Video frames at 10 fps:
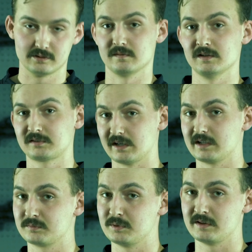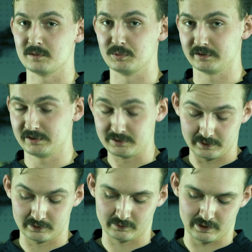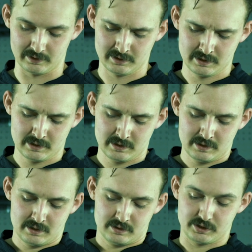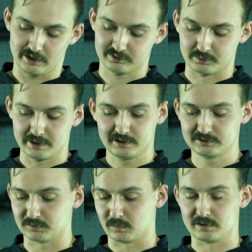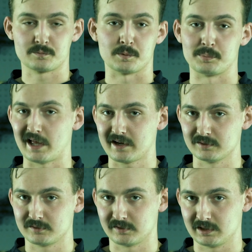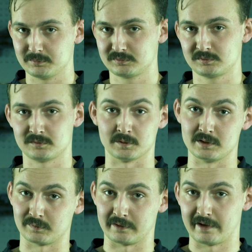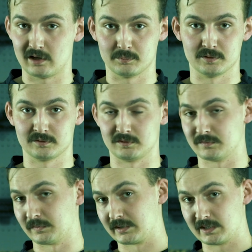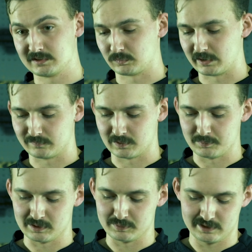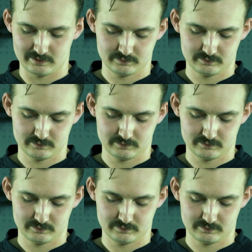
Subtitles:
This kind of gives me the ability to integrate chest rigs or different placard setups for different calibers or different guns, whatever it may be.